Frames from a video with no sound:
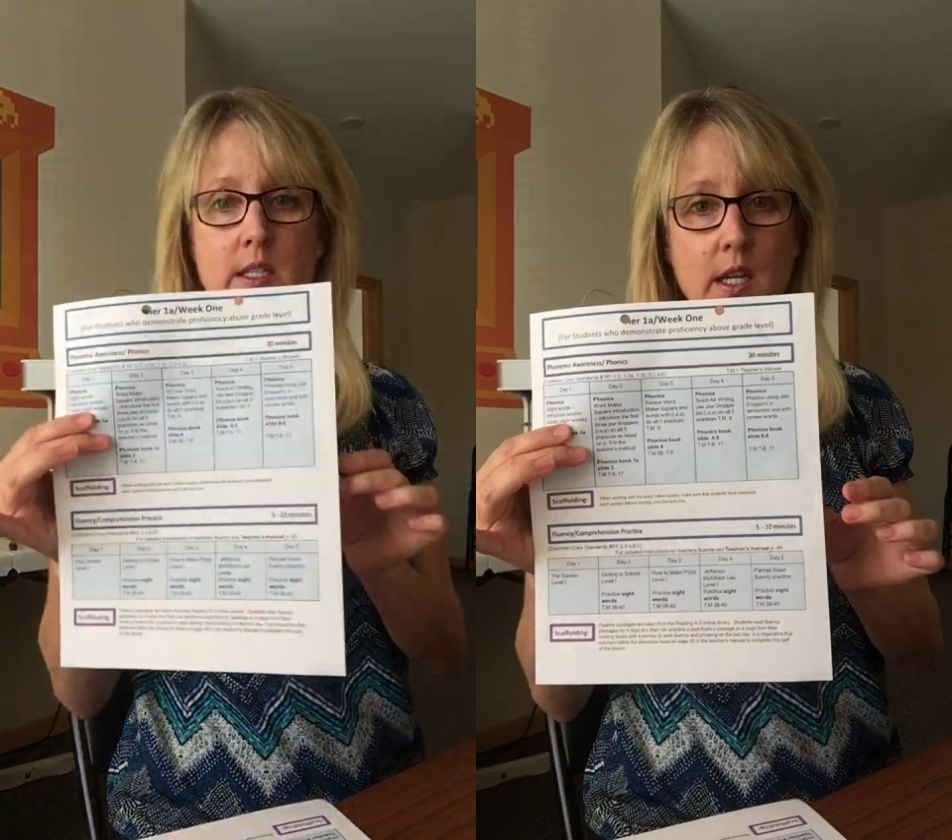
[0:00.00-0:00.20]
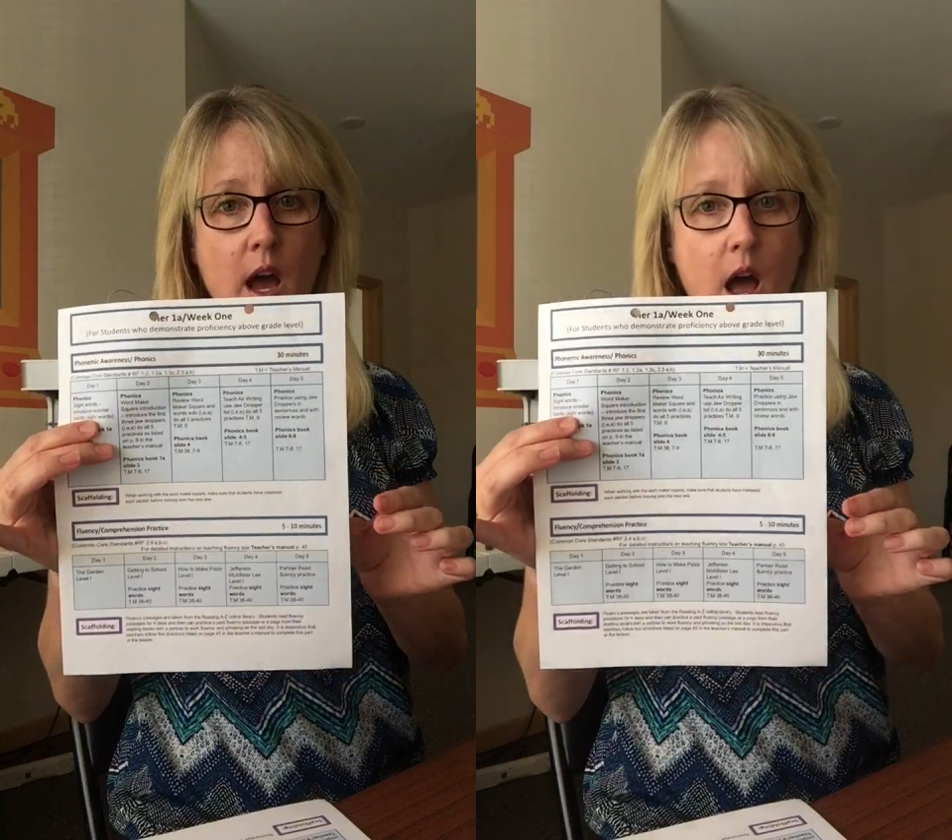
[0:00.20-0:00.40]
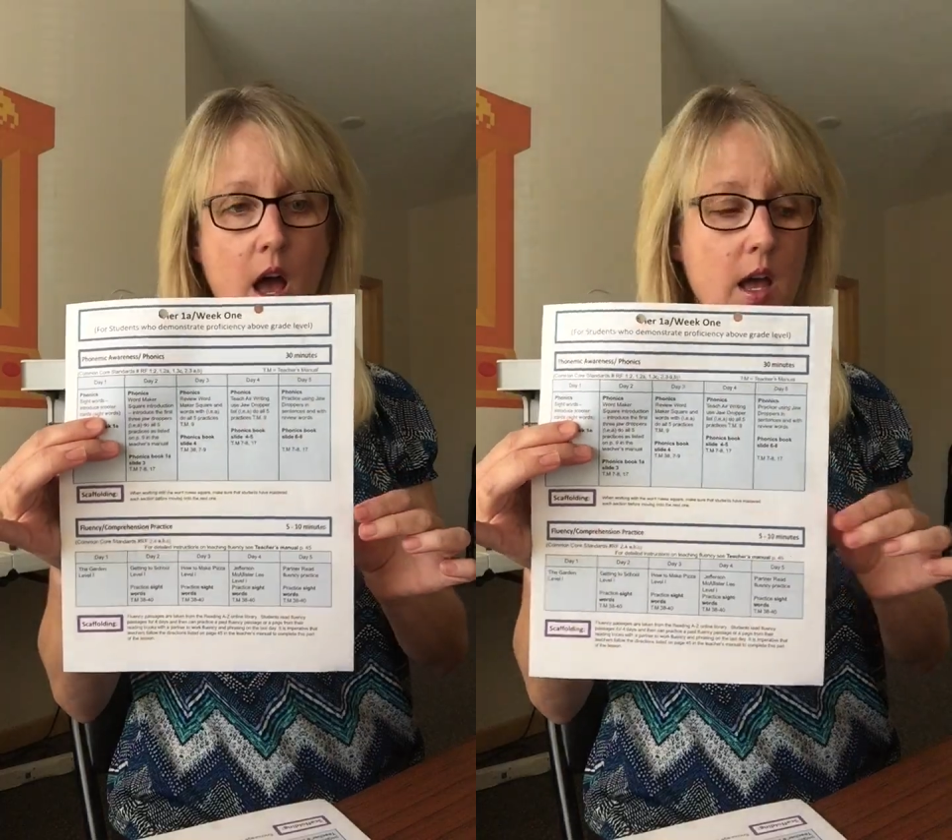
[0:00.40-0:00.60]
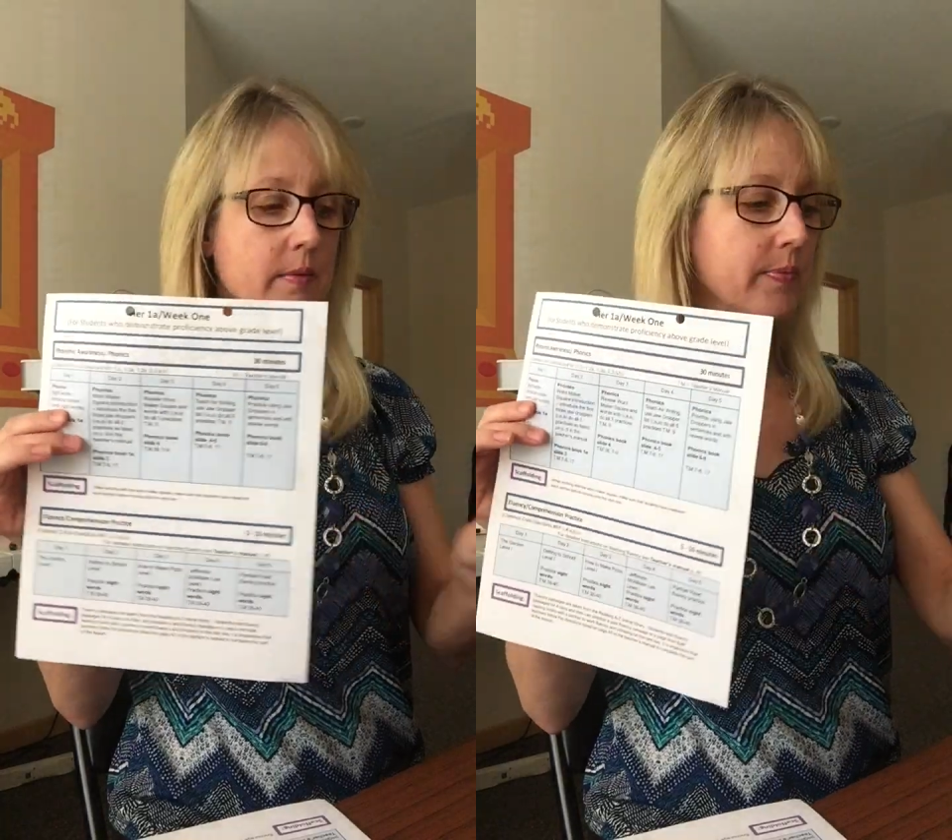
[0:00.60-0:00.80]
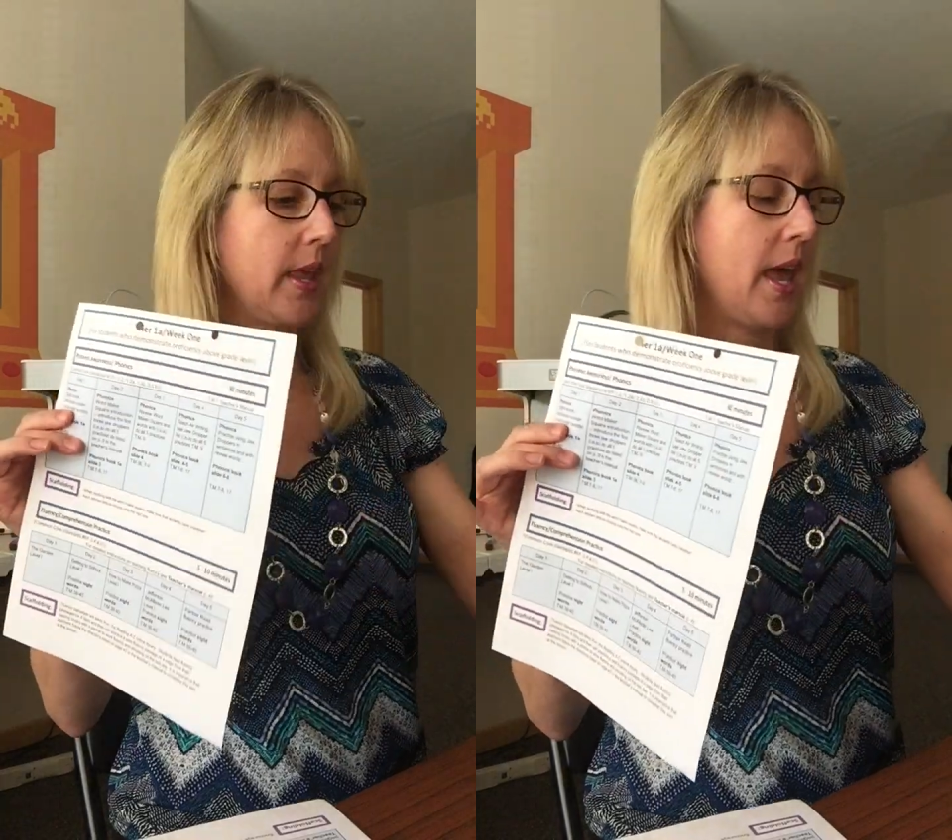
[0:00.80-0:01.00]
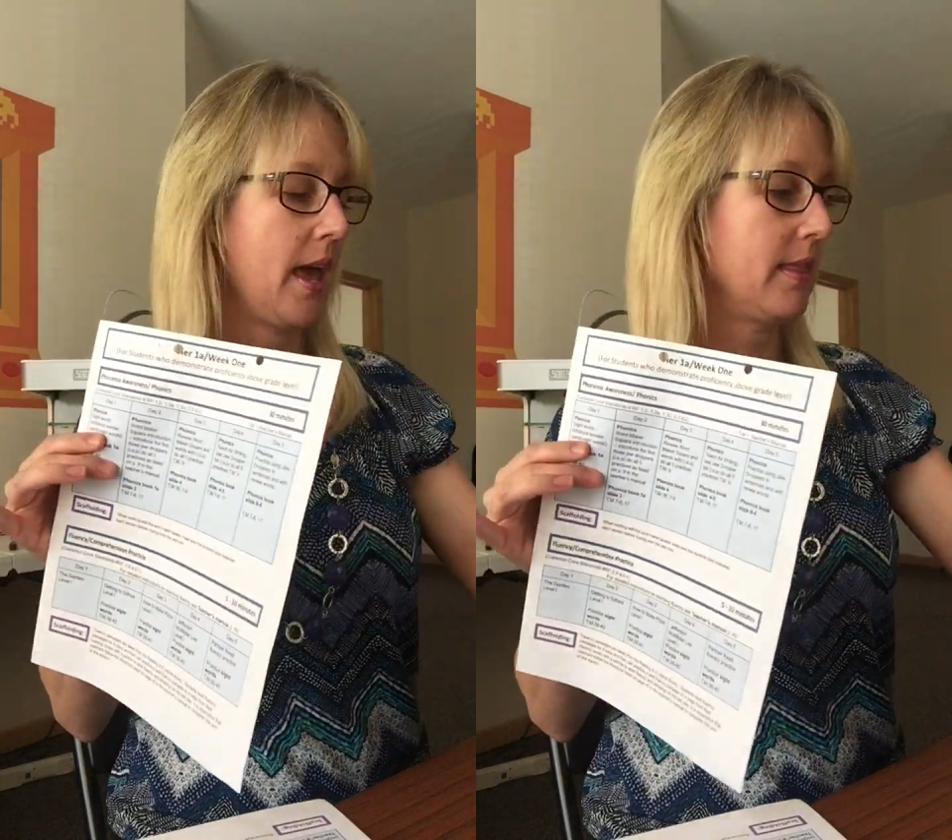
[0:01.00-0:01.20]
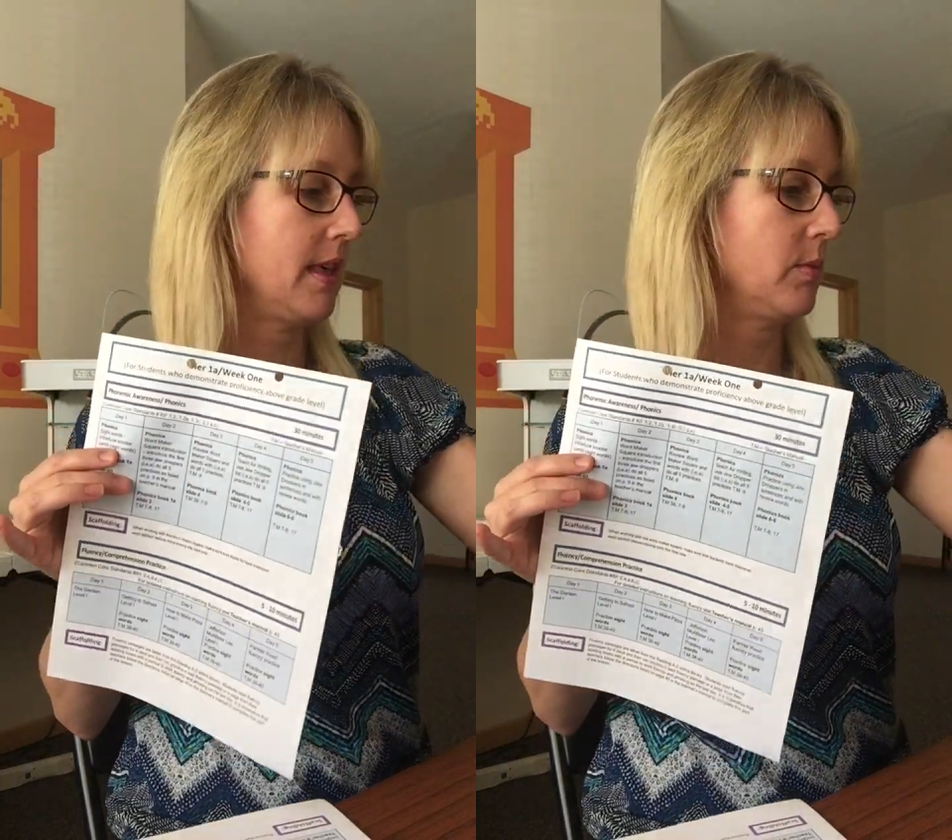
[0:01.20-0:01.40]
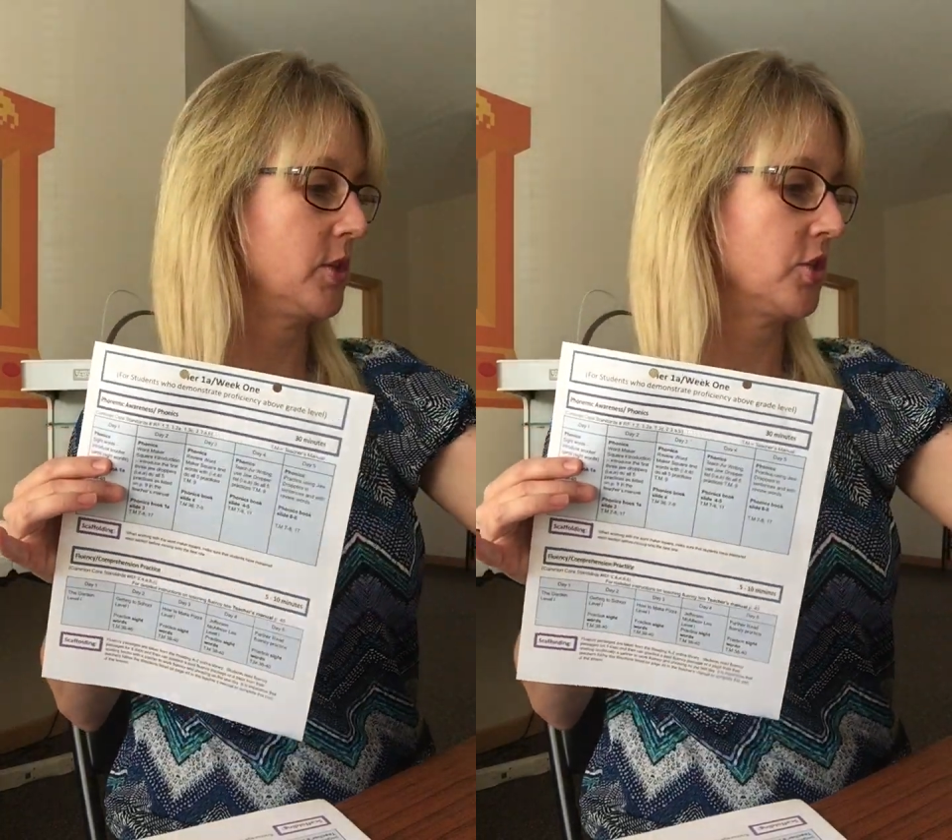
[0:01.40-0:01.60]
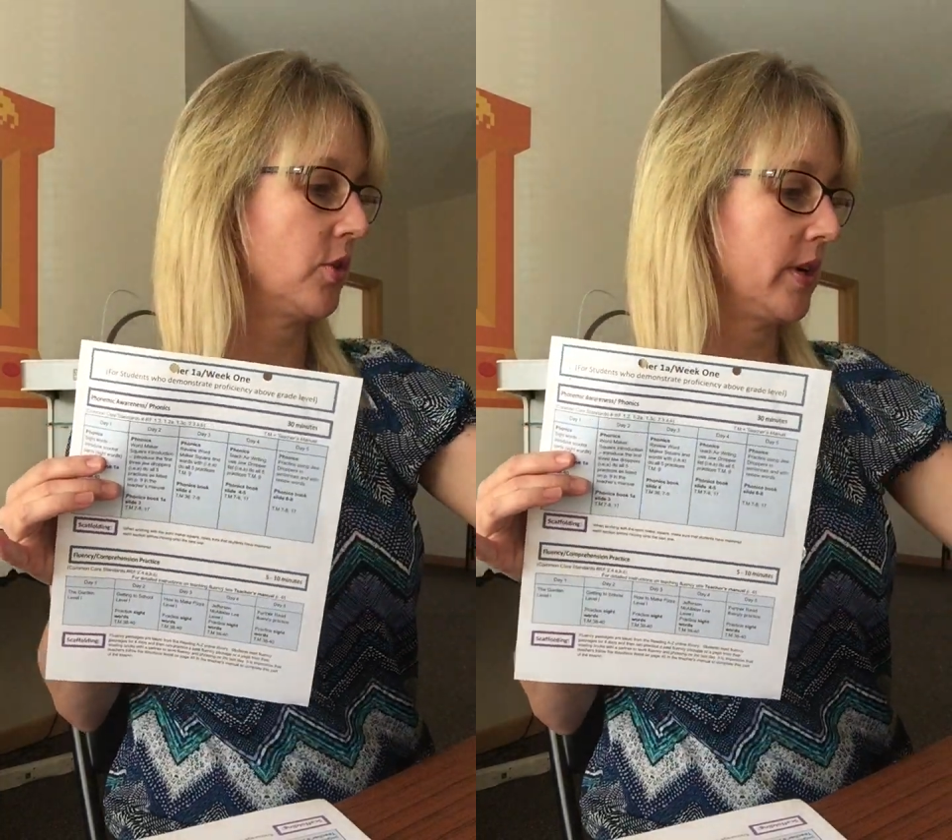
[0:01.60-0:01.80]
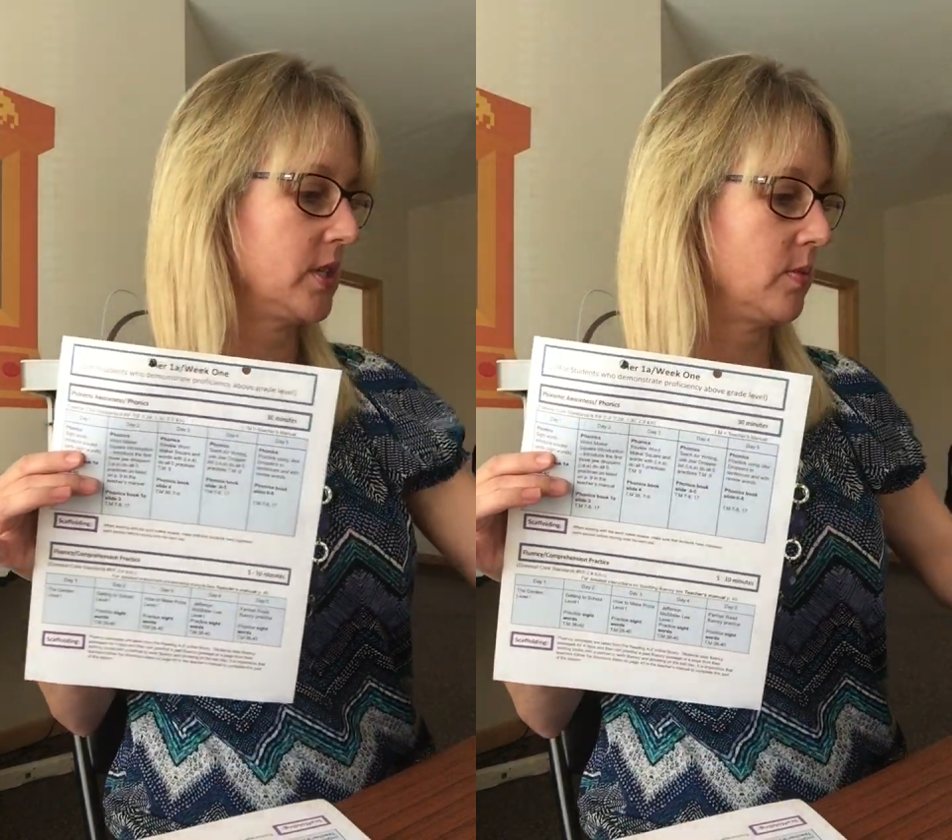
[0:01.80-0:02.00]
Ta-da! And then what you're
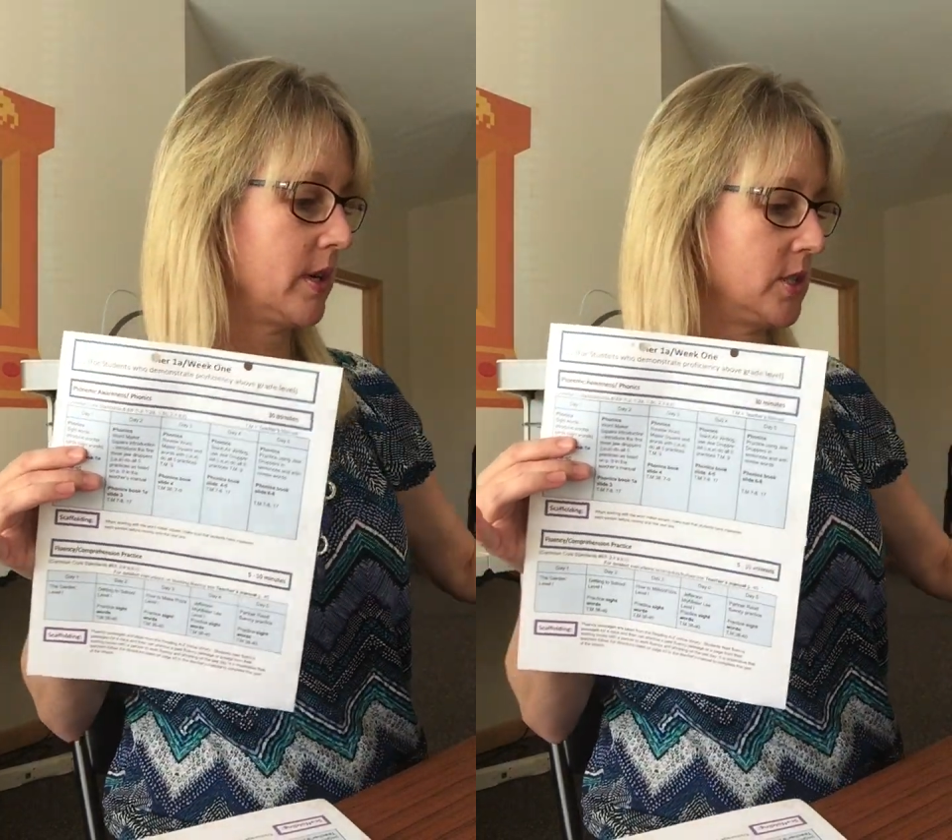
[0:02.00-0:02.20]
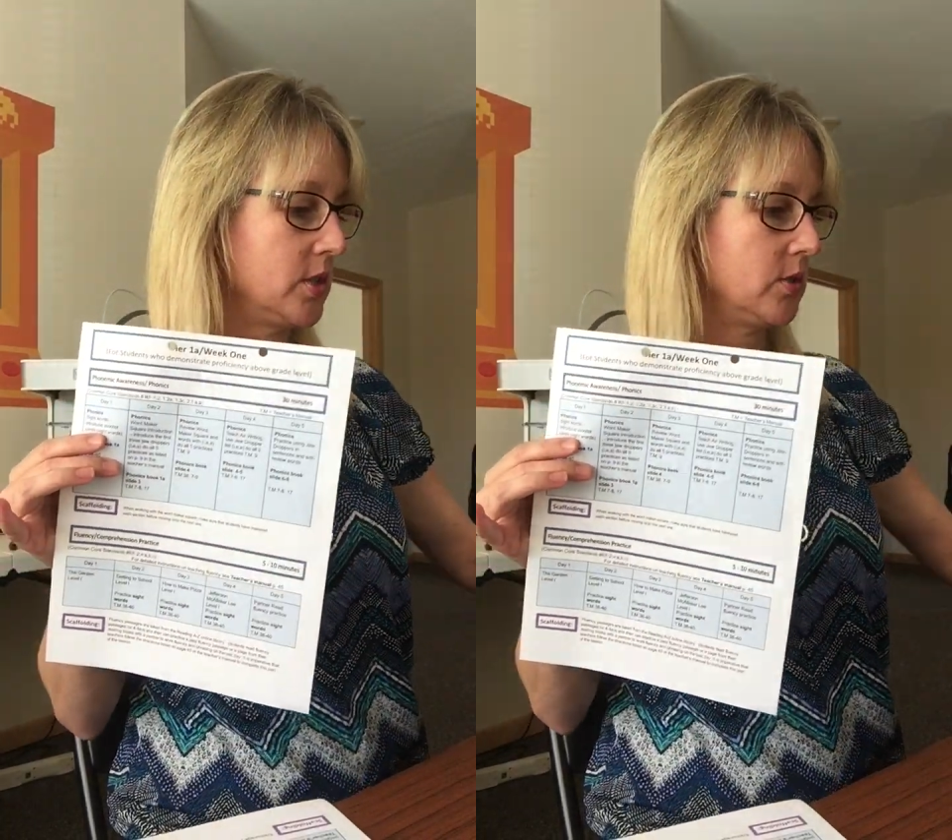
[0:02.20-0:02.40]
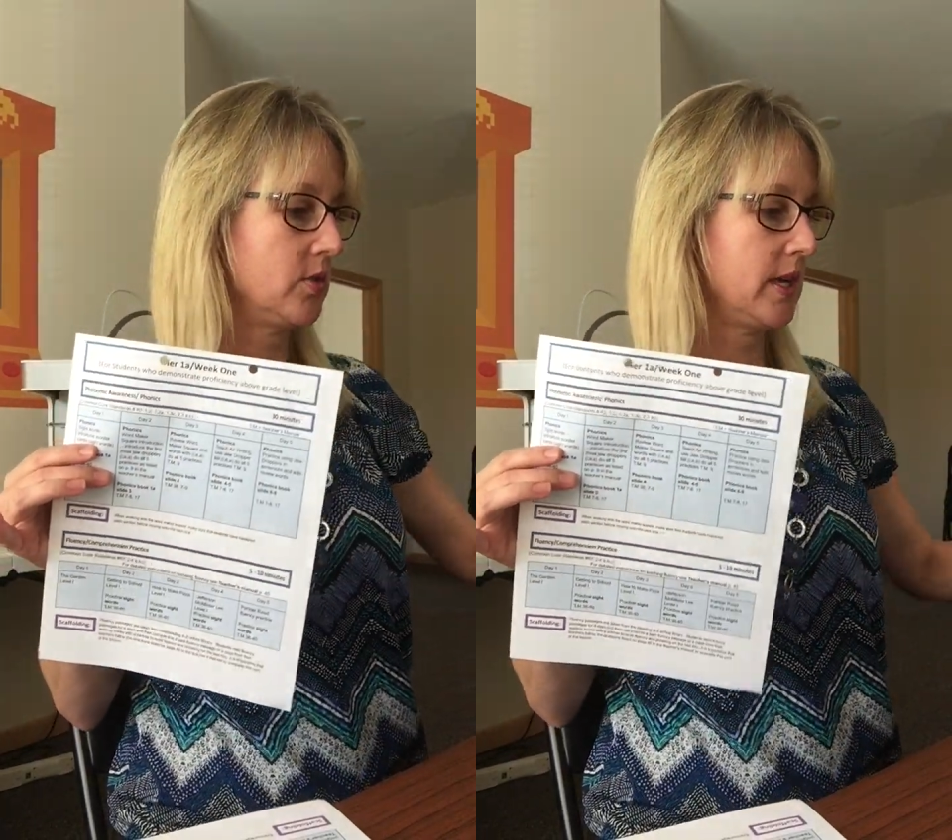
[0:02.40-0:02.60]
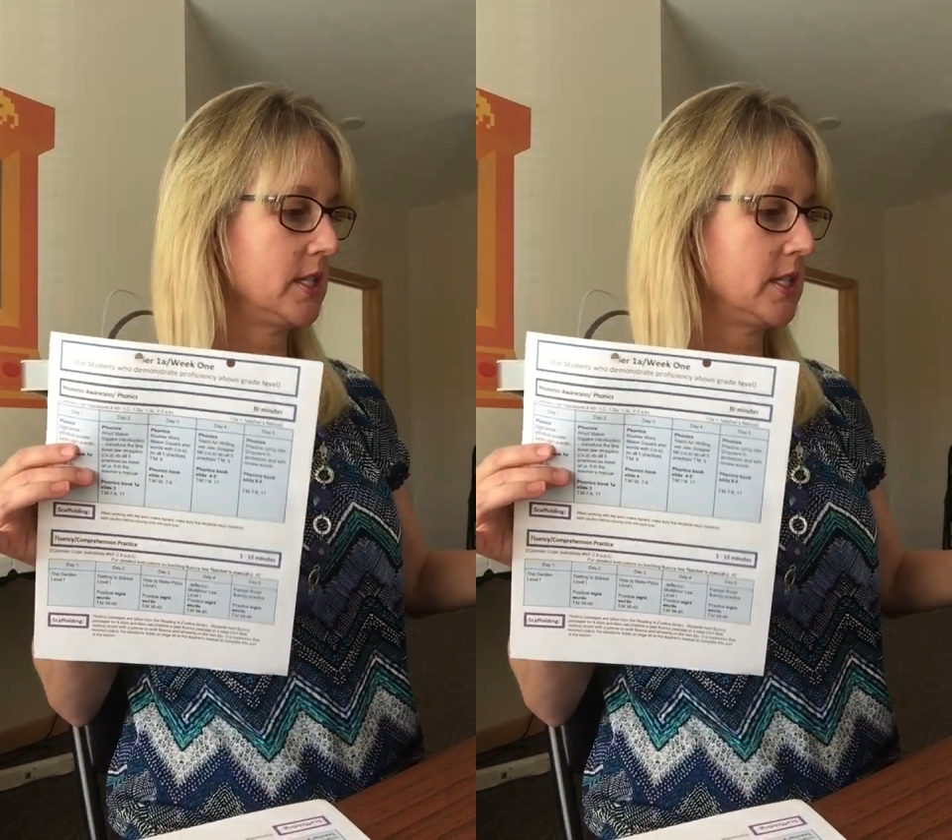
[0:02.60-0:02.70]
going to want to do